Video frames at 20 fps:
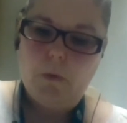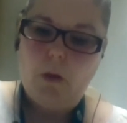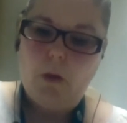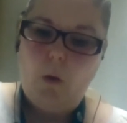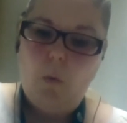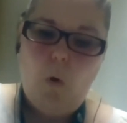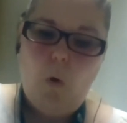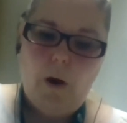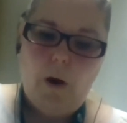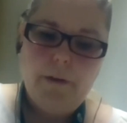
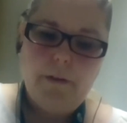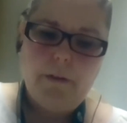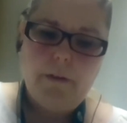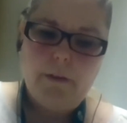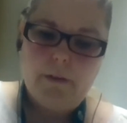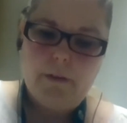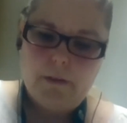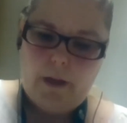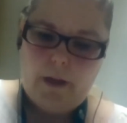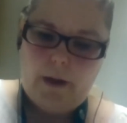One
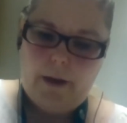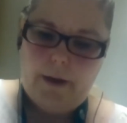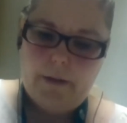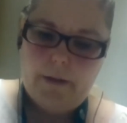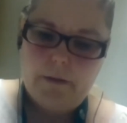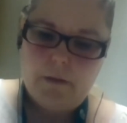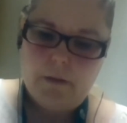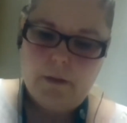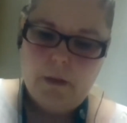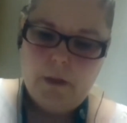is
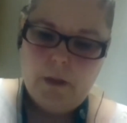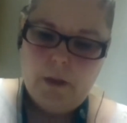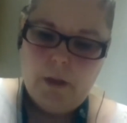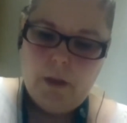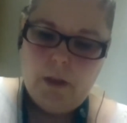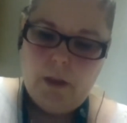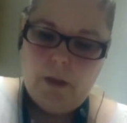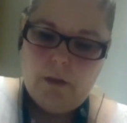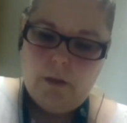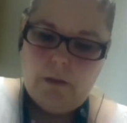that
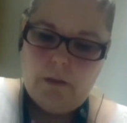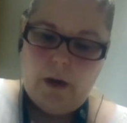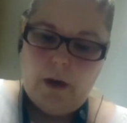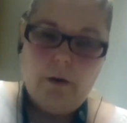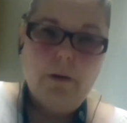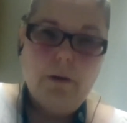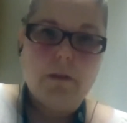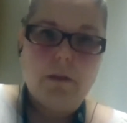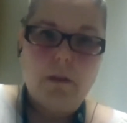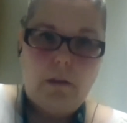
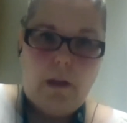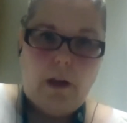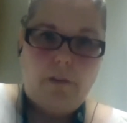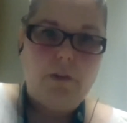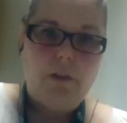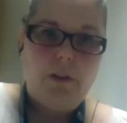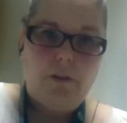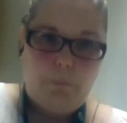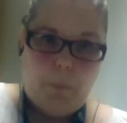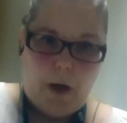there is a
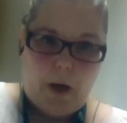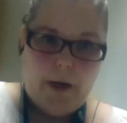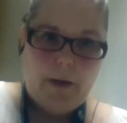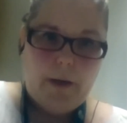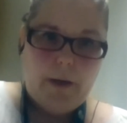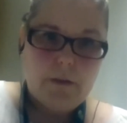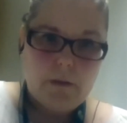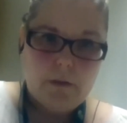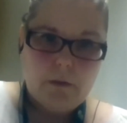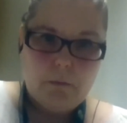level of
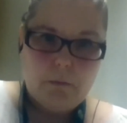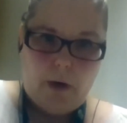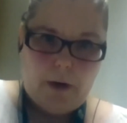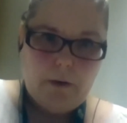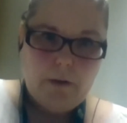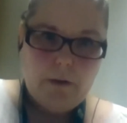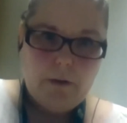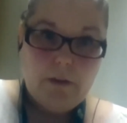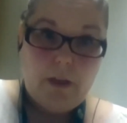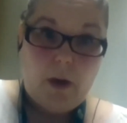bias in the
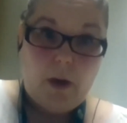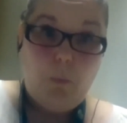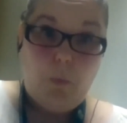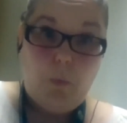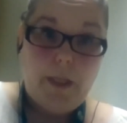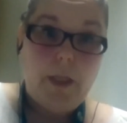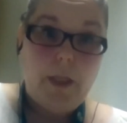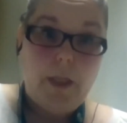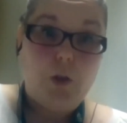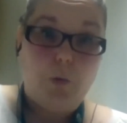record that
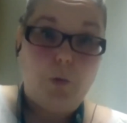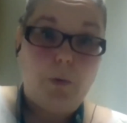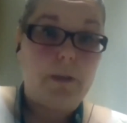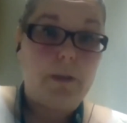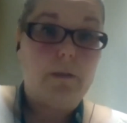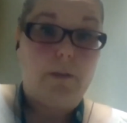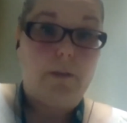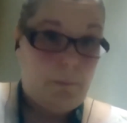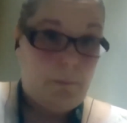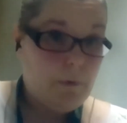we need to
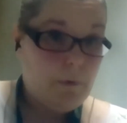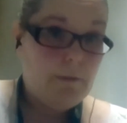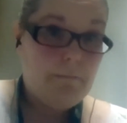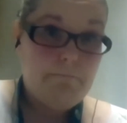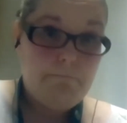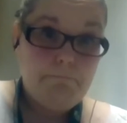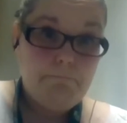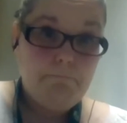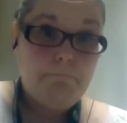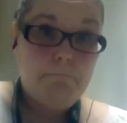accept.
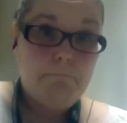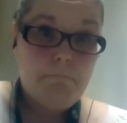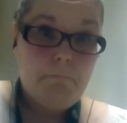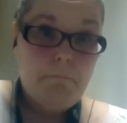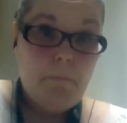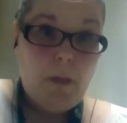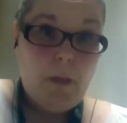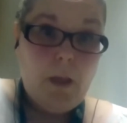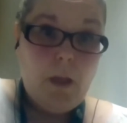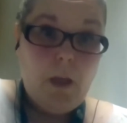
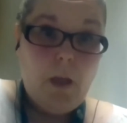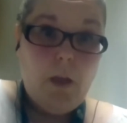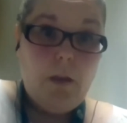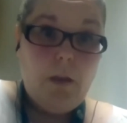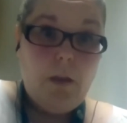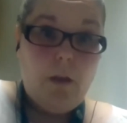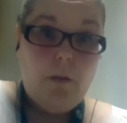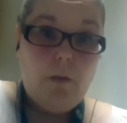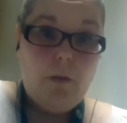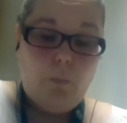
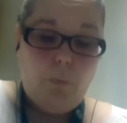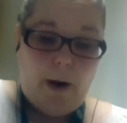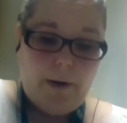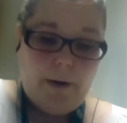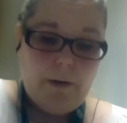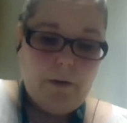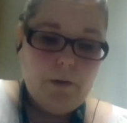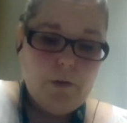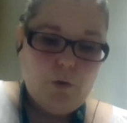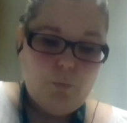The
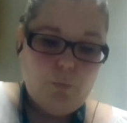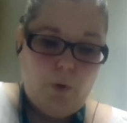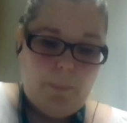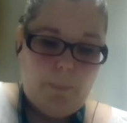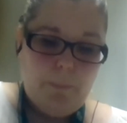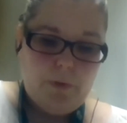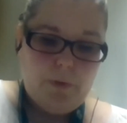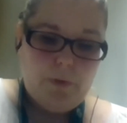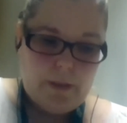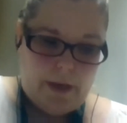records
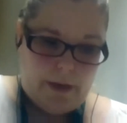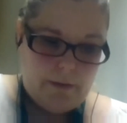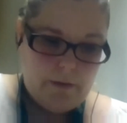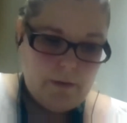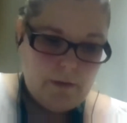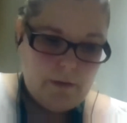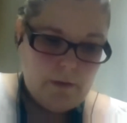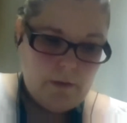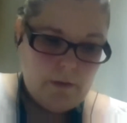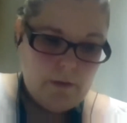
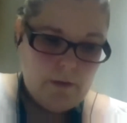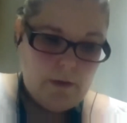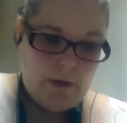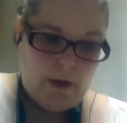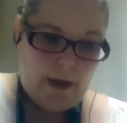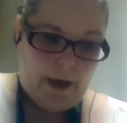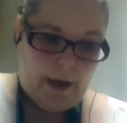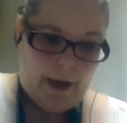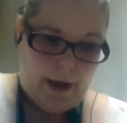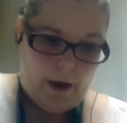represent
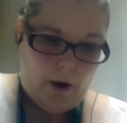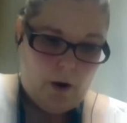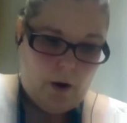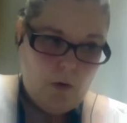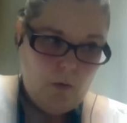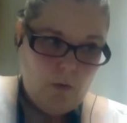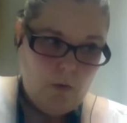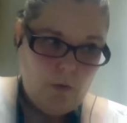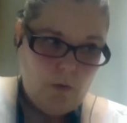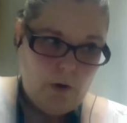
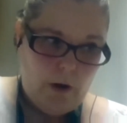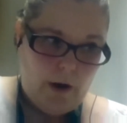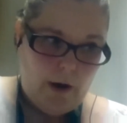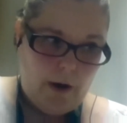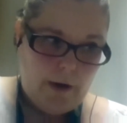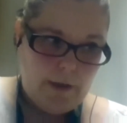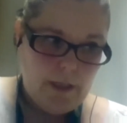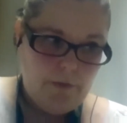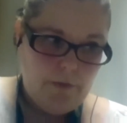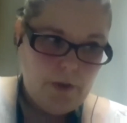how
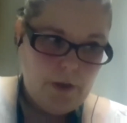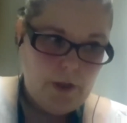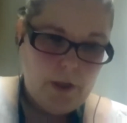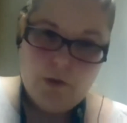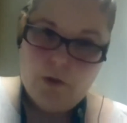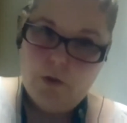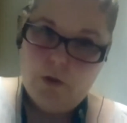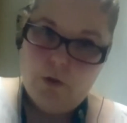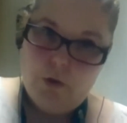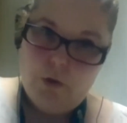a given
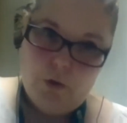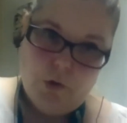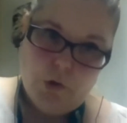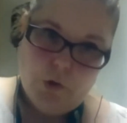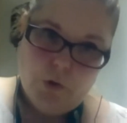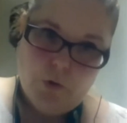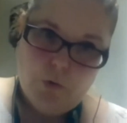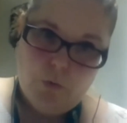institution